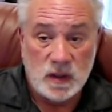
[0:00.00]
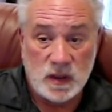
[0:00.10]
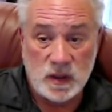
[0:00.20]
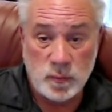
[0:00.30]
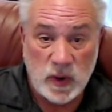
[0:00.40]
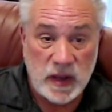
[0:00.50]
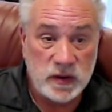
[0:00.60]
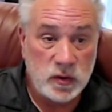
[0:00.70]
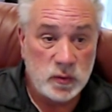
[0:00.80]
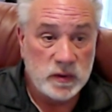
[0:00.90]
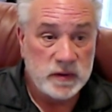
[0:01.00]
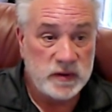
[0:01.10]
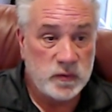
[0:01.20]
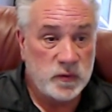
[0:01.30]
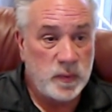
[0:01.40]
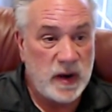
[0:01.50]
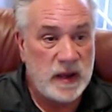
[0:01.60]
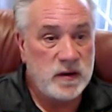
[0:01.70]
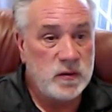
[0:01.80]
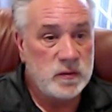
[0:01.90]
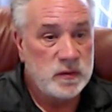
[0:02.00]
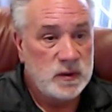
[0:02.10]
uh, brand new. This was brand new,